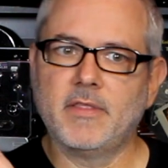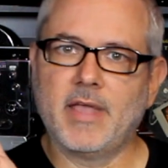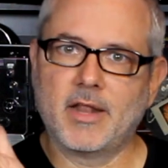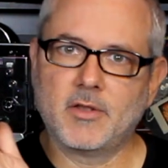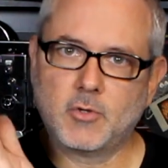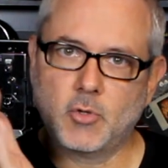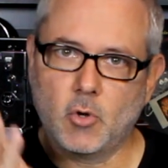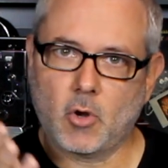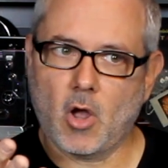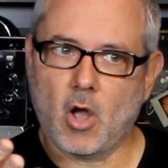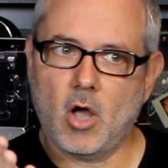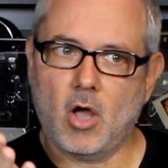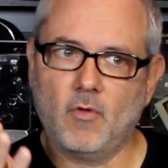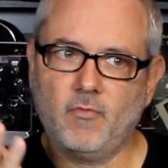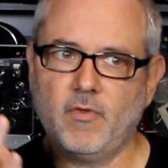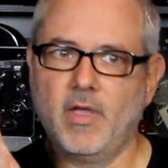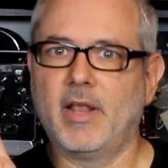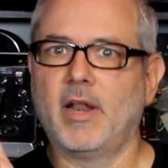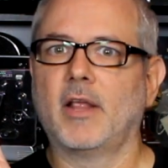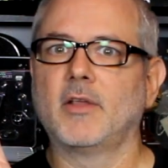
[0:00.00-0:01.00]
that took
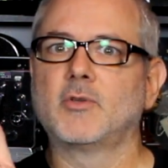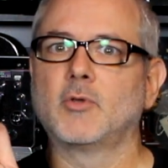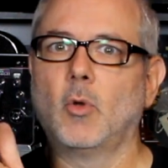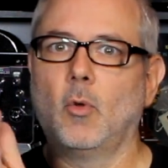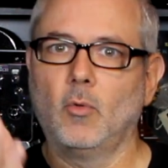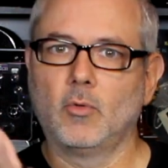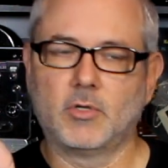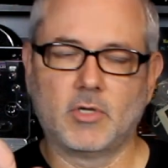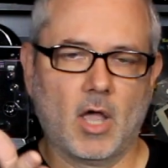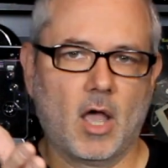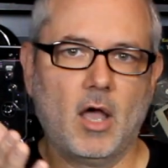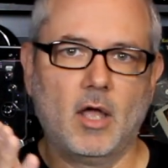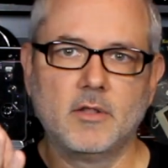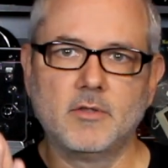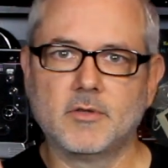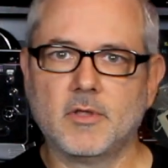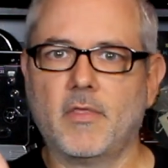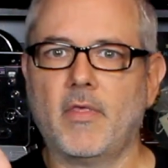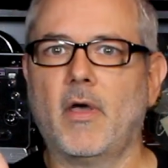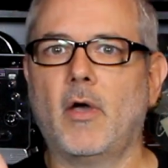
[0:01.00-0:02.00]
off and I sold
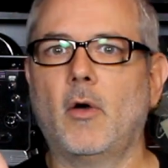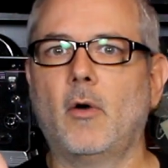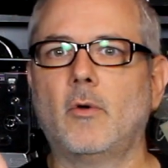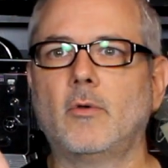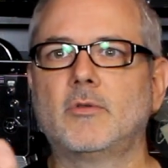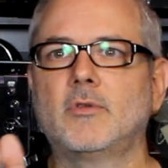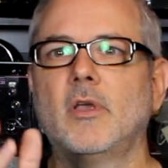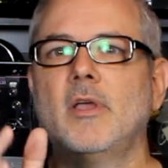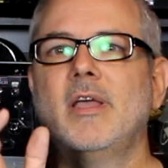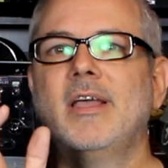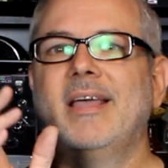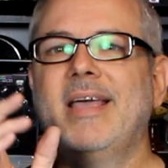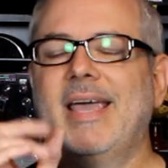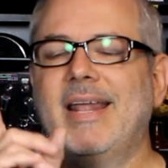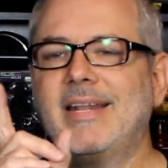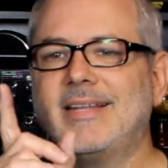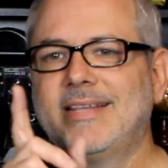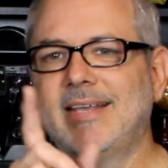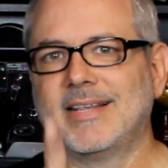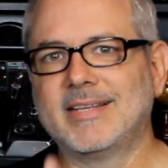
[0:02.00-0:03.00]
tons of those.
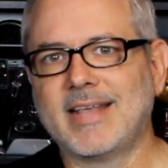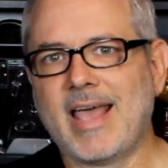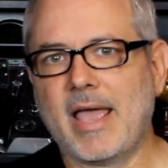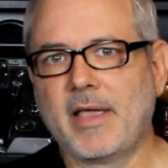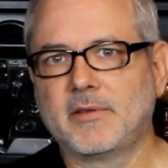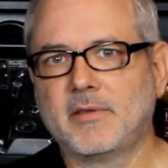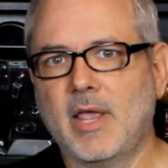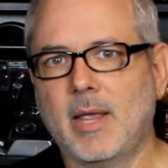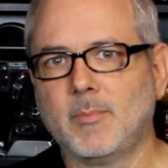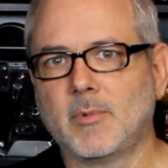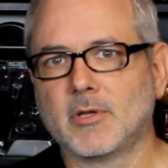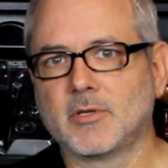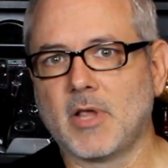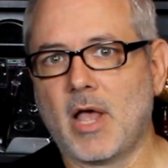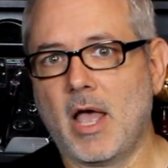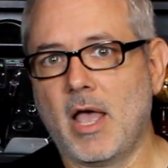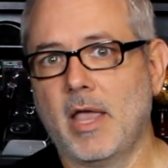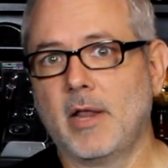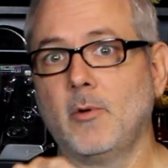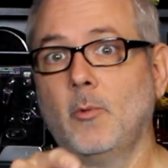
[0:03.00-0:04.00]
It is the exact same
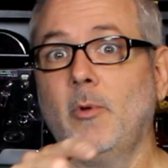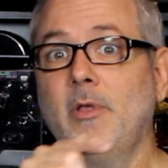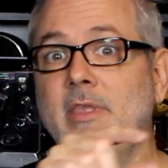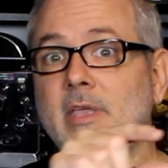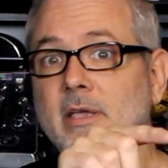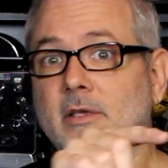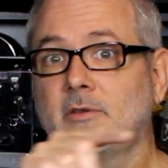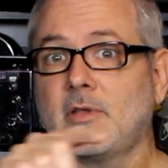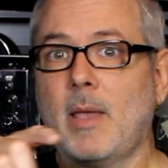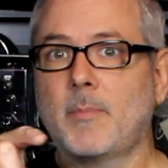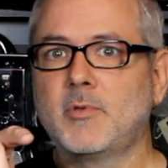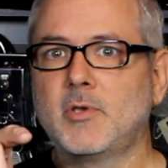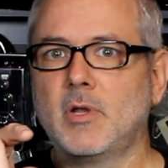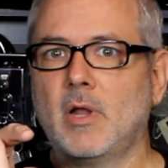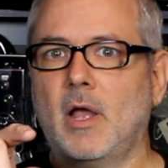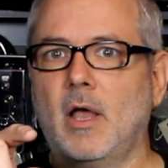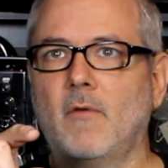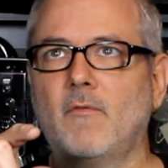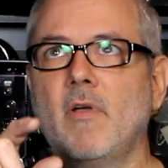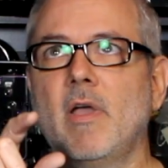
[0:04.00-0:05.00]
design with the exception
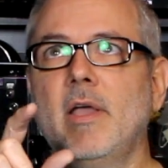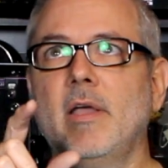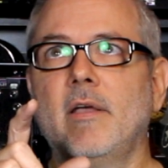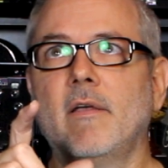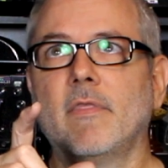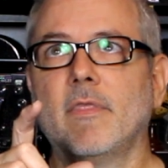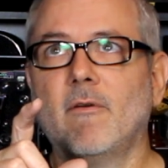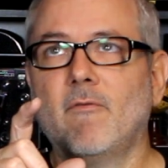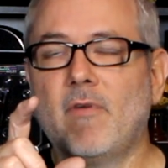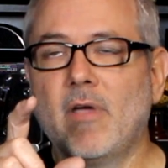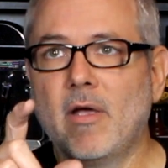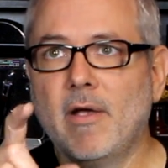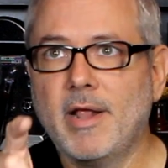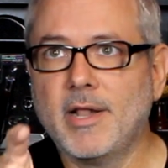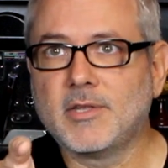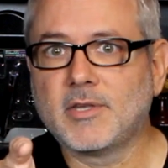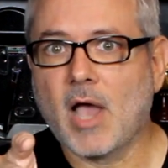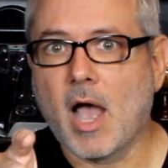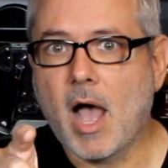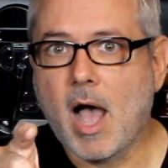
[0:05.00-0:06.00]
of the
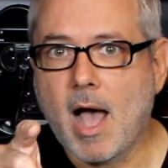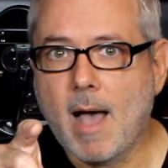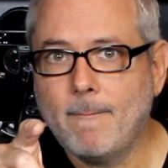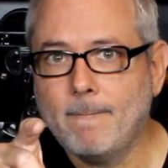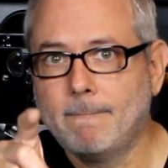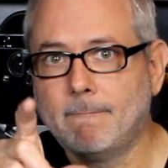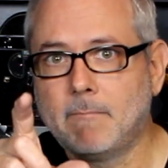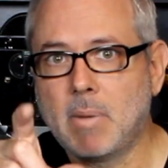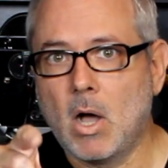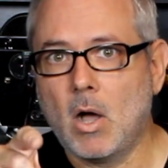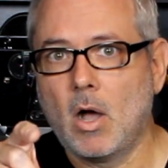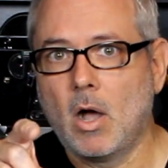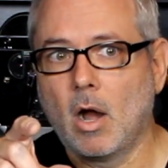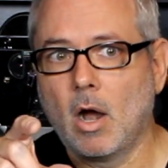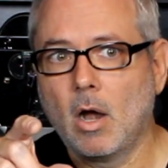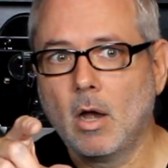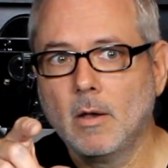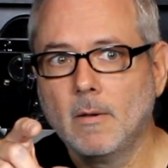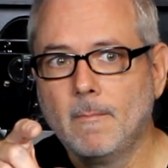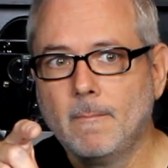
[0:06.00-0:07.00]
very top
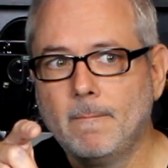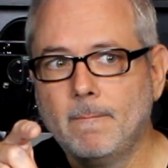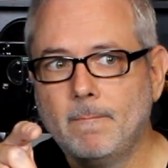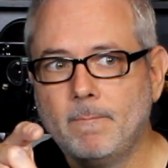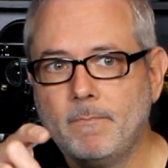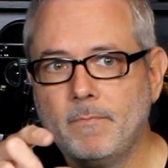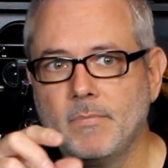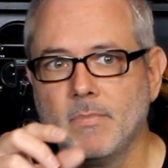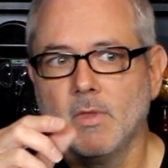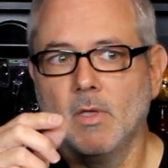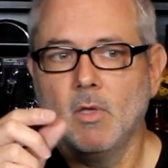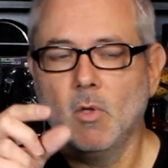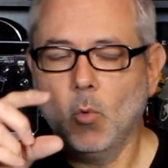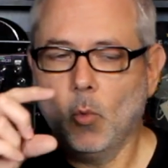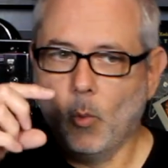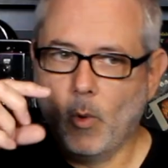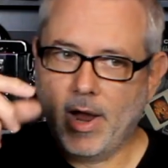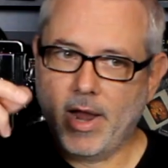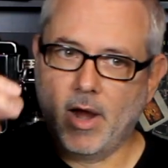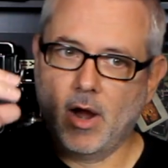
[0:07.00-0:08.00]
bar
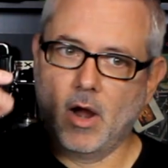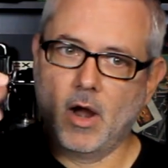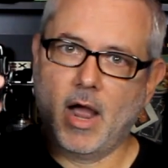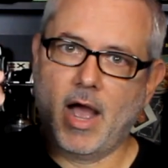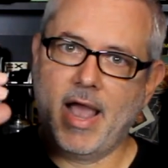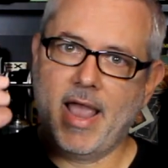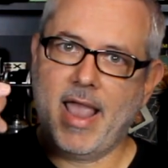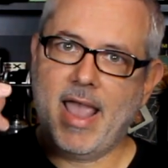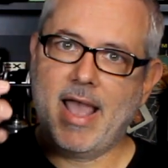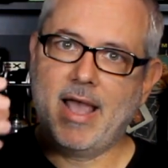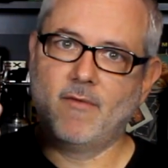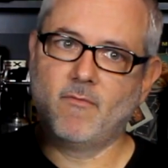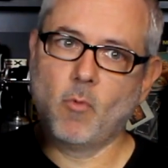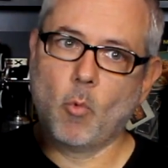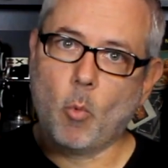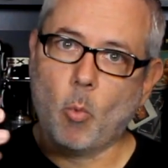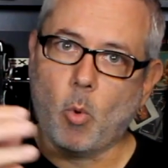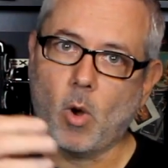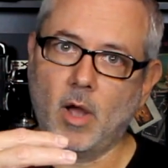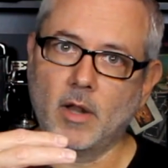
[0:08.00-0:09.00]
where I have
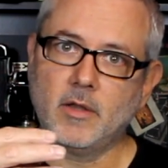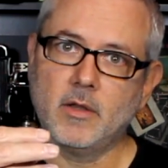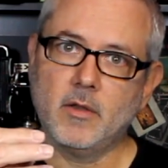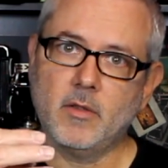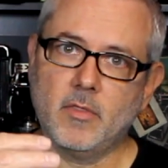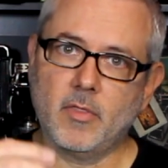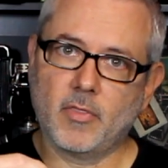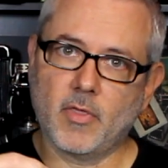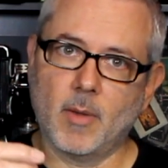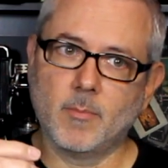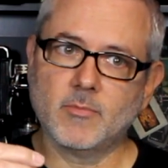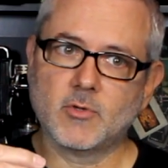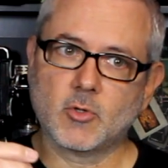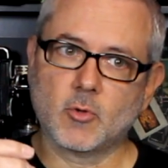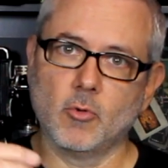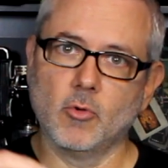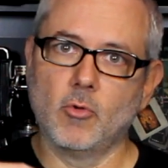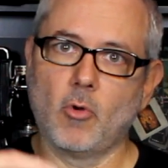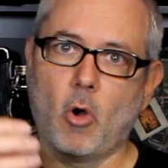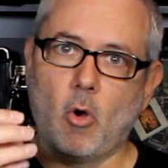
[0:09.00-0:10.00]
one thumb
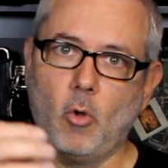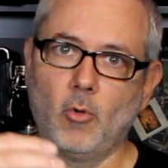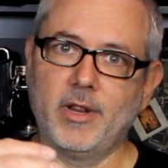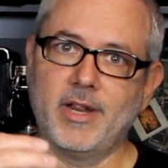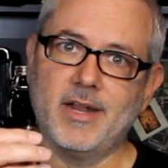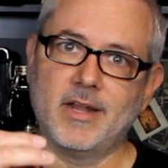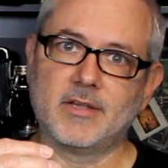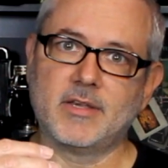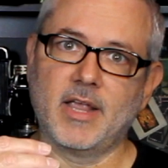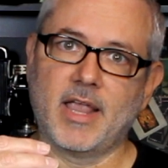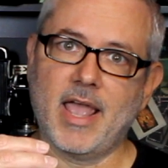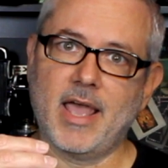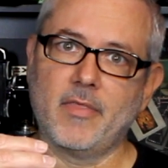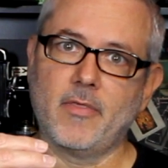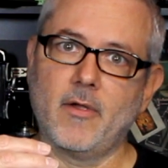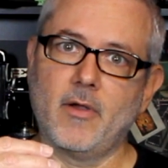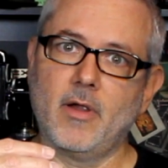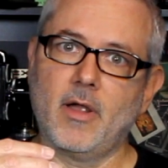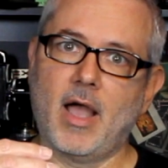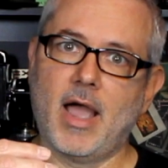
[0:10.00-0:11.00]
screw holding it
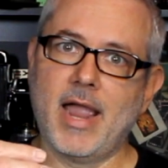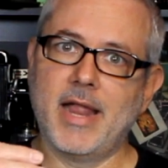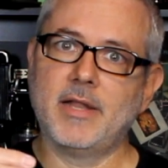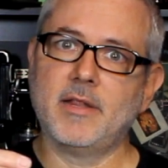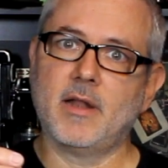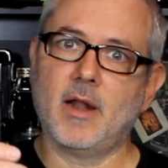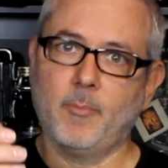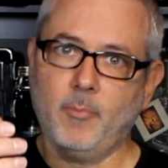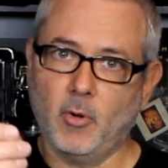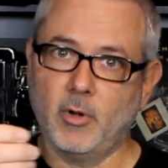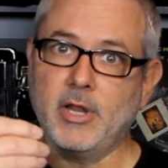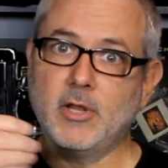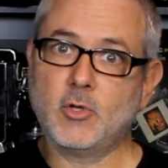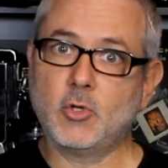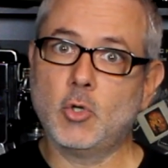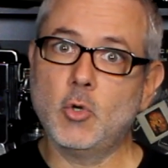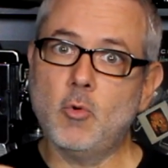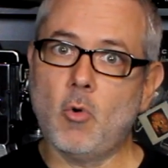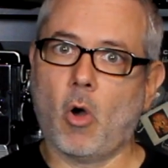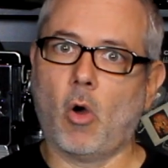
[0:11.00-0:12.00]
together. I ended up putting
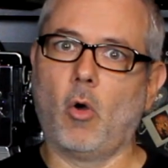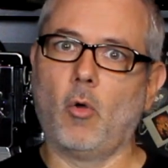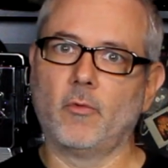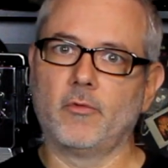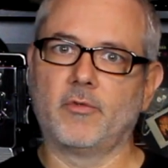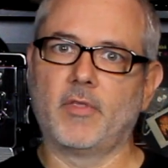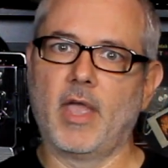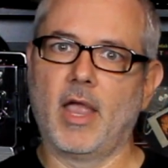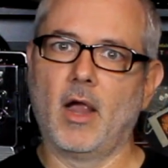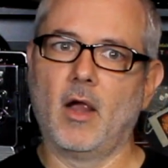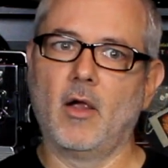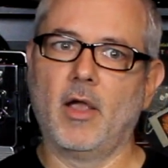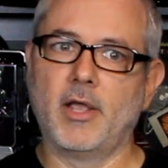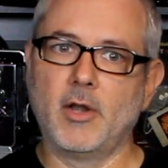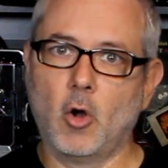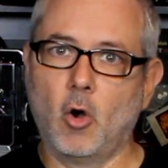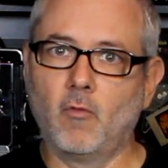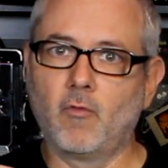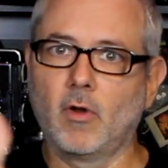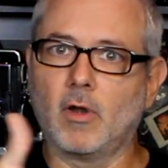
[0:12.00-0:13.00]
two holes there
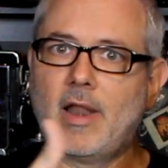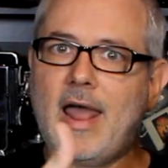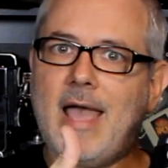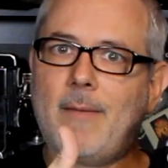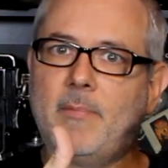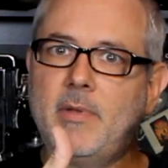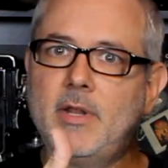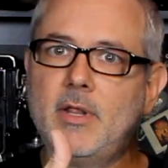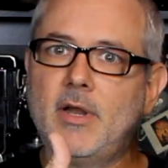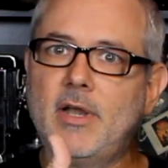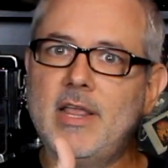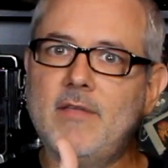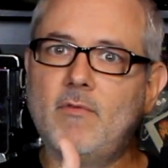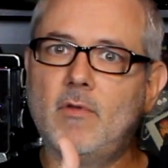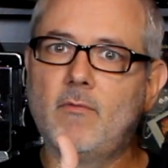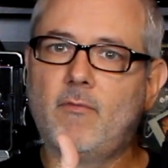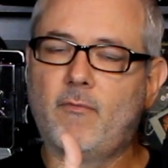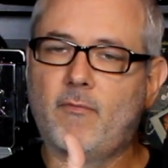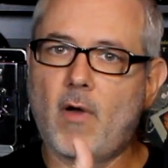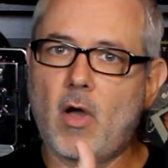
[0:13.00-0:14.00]
and overlapping it
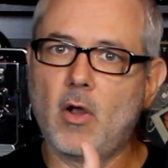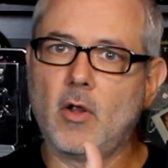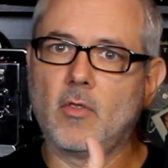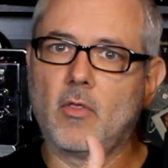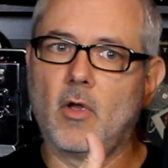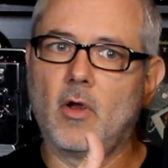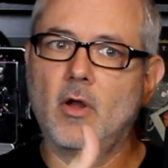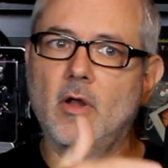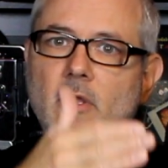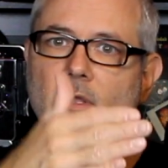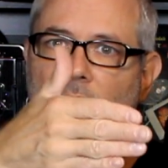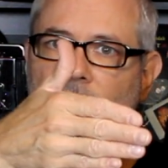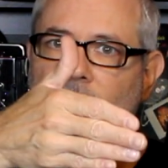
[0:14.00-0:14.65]
even farther